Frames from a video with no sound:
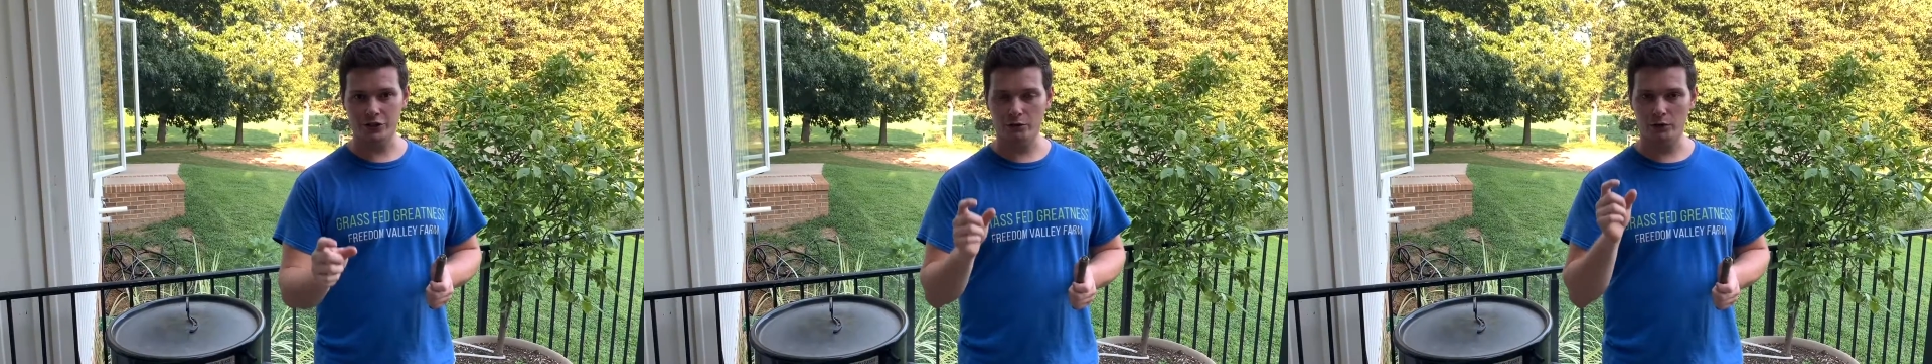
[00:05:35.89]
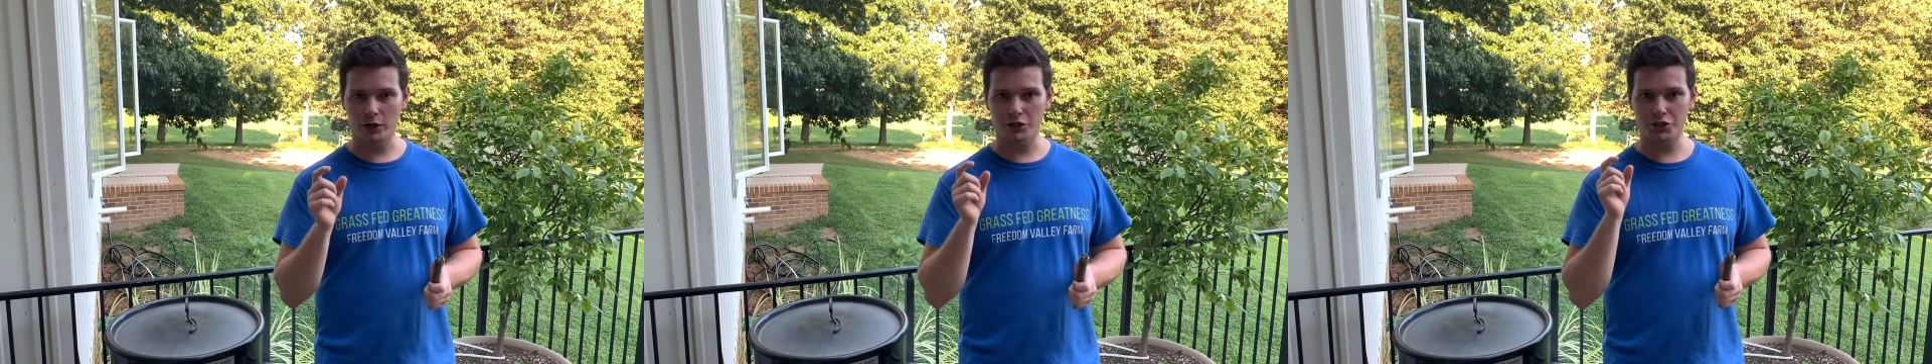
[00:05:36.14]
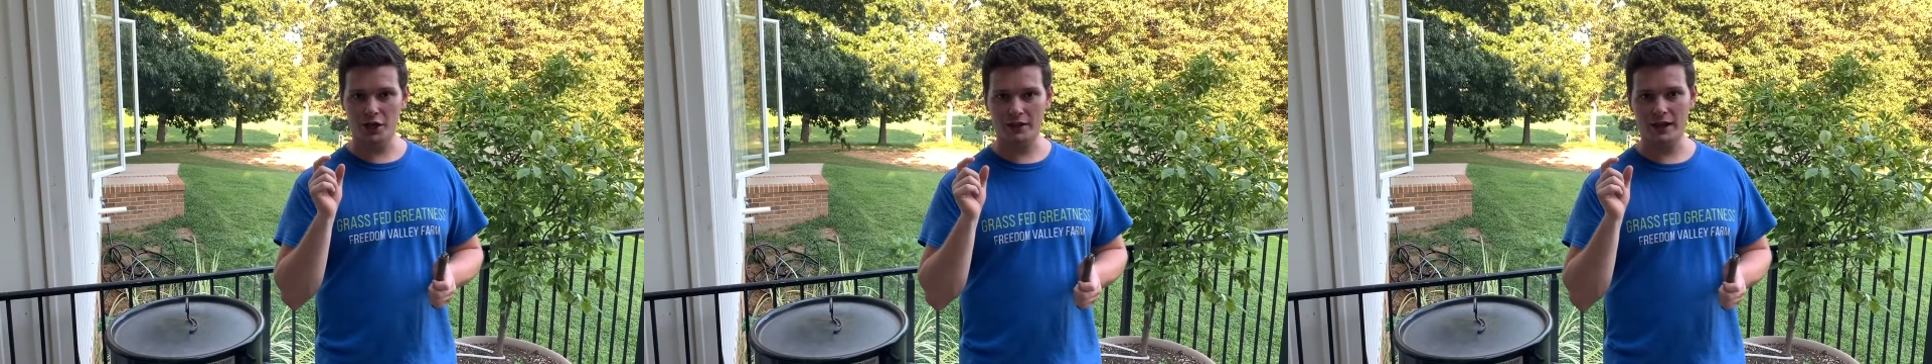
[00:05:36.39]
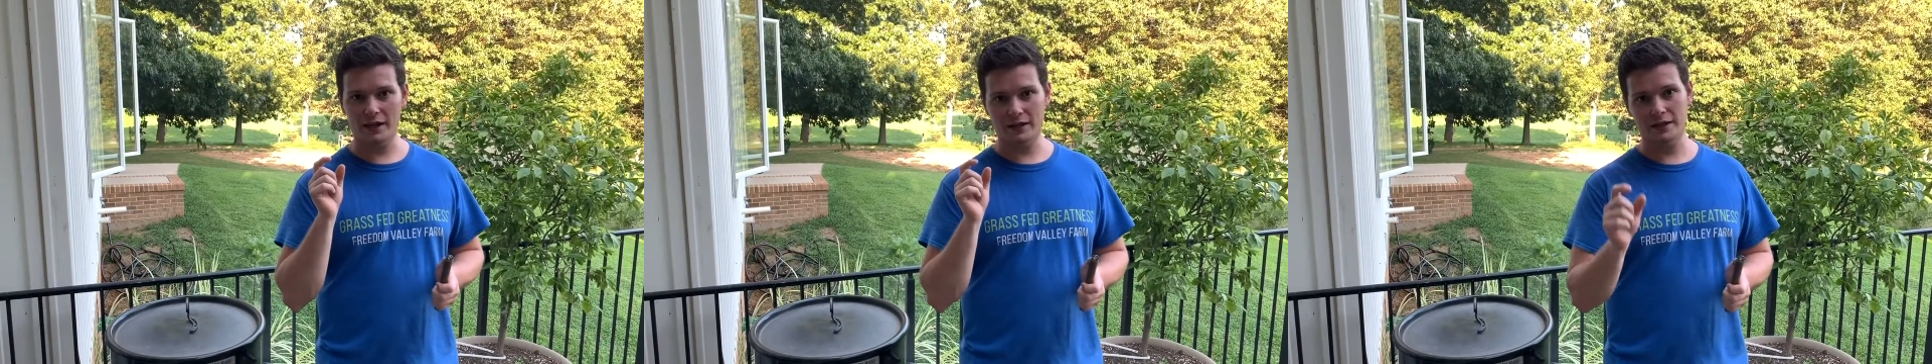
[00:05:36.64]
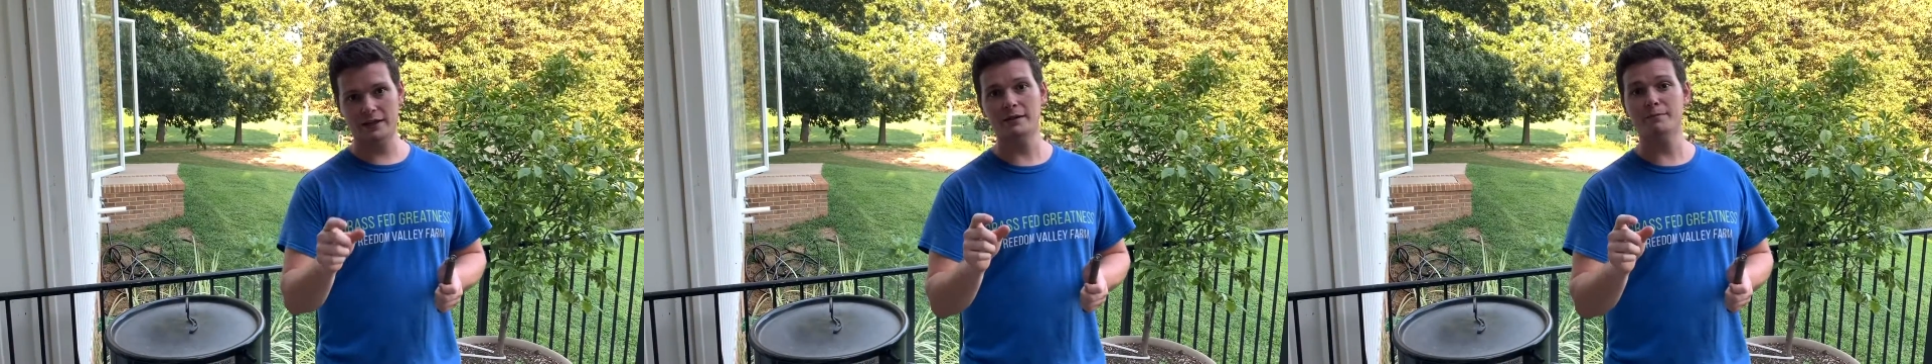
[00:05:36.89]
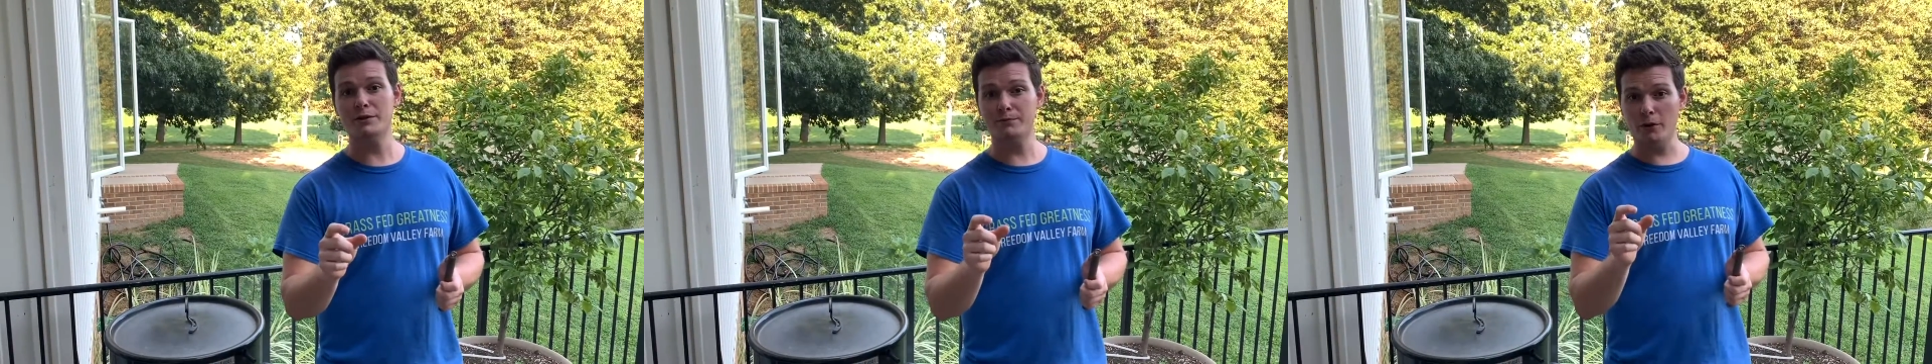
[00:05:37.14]
So you want to check that at the
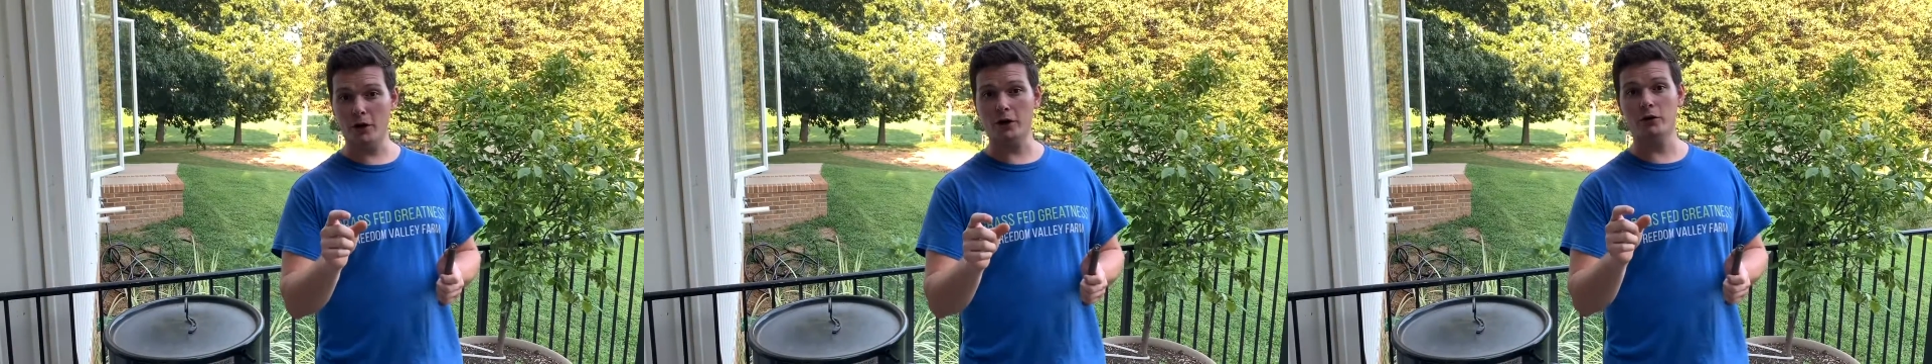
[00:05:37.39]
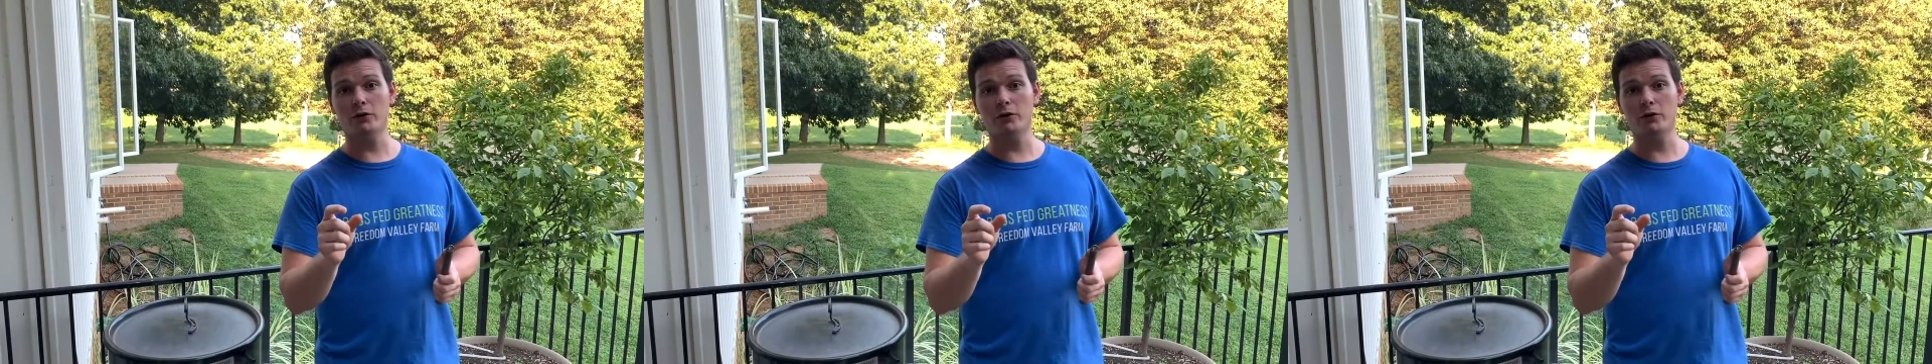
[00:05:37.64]
deepest part